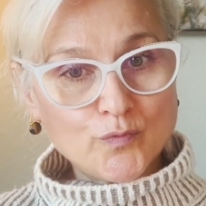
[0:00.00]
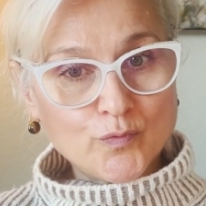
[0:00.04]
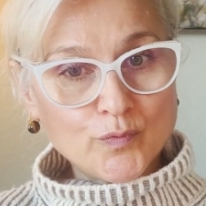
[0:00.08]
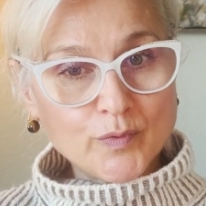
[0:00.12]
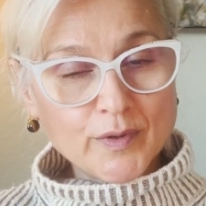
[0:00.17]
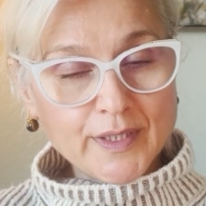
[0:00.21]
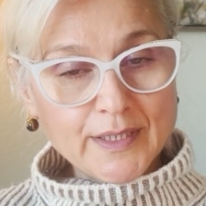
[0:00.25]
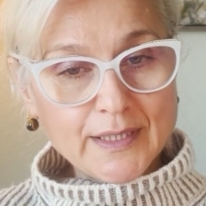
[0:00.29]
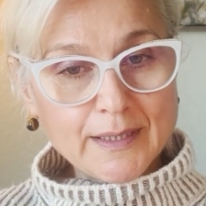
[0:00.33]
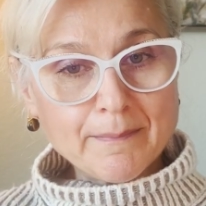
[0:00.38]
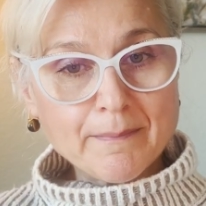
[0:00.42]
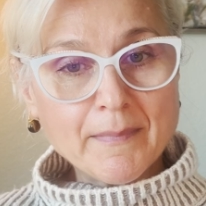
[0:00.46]

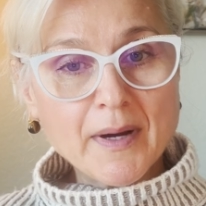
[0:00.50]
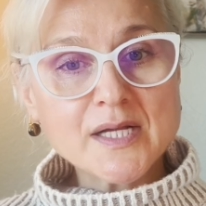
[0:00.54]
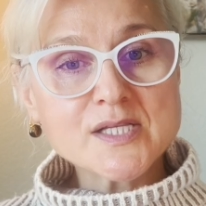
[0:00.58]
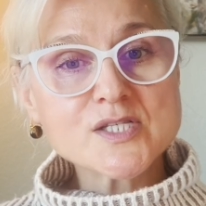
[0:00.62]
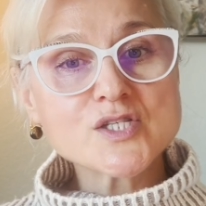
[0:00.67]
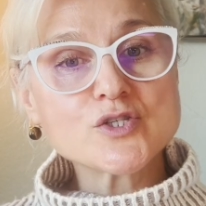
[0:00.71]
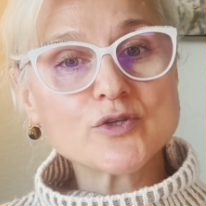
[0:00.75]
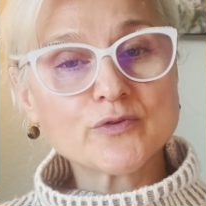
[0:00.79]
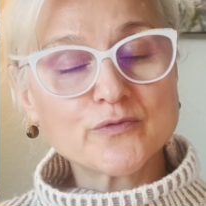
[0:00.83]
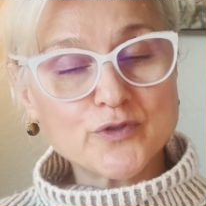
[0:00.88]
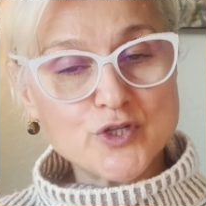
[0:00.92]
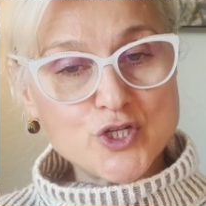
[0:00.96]
in the
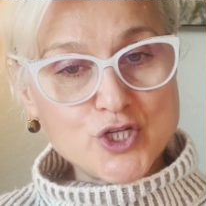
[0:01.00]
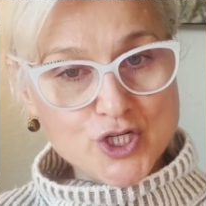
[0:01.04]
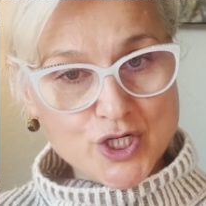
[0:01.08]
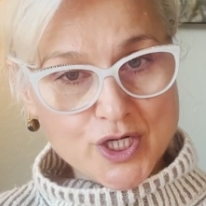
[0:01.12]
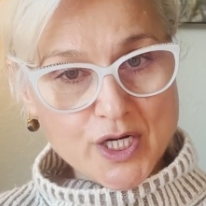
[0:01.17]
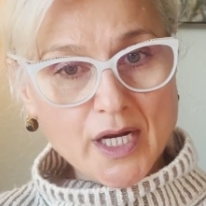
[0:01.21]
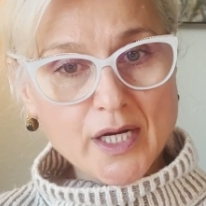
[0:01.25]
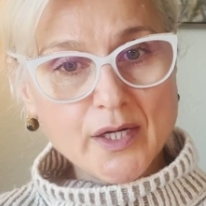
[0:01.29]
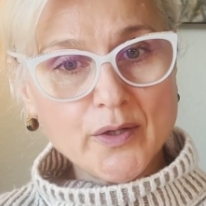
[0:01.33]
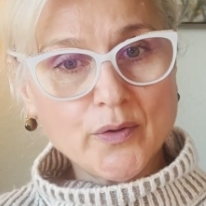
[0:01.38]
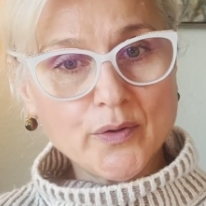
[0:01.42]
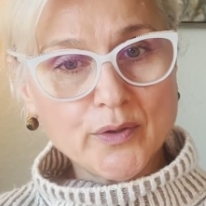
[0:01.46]
months of
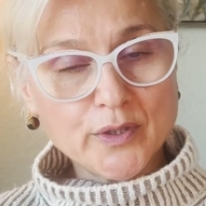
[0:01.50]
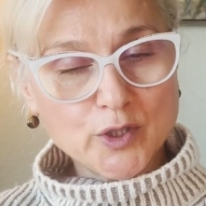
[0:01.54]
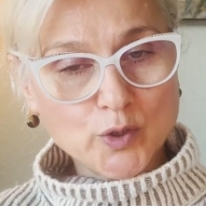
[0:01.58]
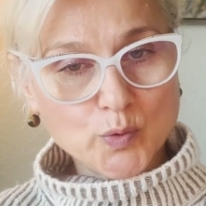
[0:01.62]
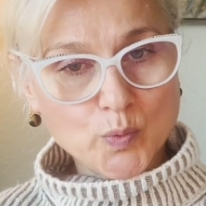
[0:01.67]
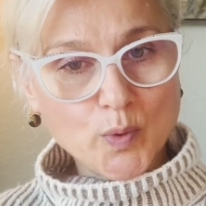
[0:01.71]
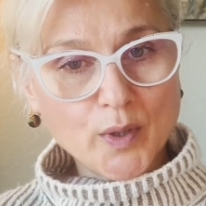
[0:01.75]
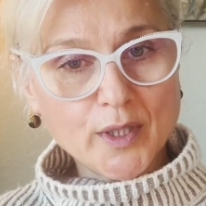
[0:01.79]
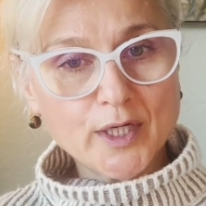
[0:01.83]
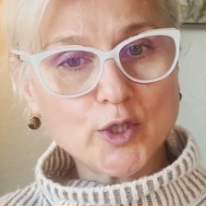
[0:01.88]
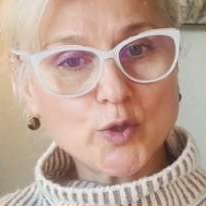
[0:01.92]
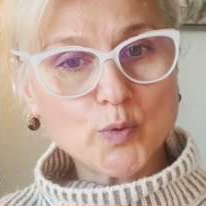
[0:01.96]
January
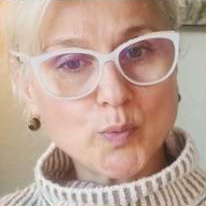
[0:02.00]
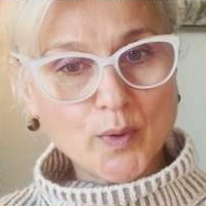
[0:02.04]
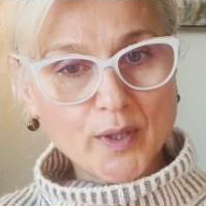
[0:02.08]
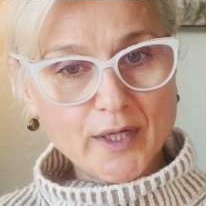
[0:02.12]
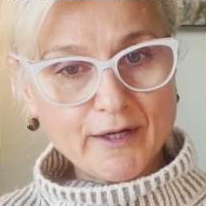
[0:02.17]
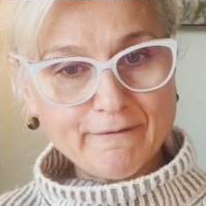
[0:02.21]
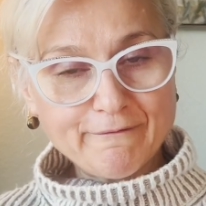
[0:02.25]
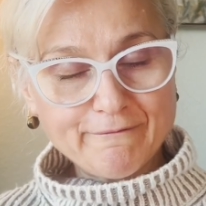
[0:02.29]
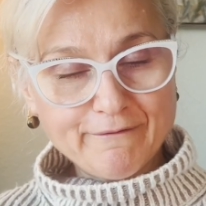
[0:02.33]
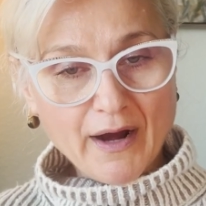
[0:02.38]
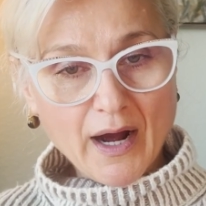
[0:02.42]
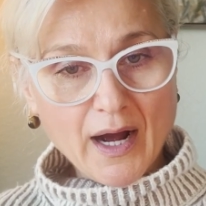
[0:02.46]

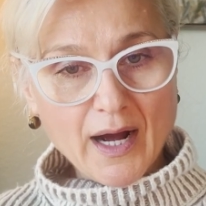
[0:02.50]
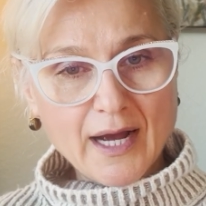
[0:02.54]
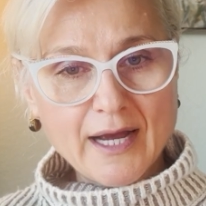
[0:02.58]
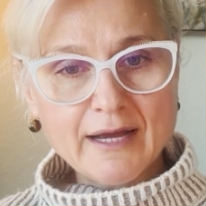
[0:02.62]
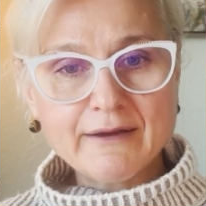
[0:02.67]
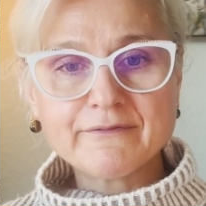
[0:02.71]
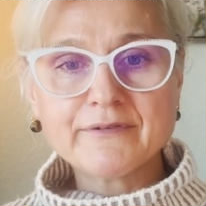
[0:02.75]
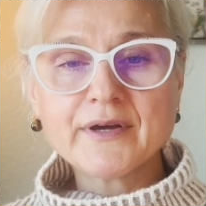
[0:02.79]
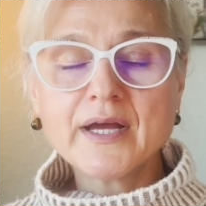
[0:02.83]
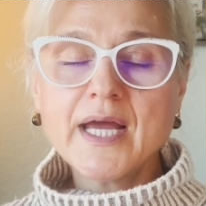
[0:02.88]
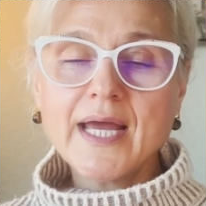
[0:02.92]
2025,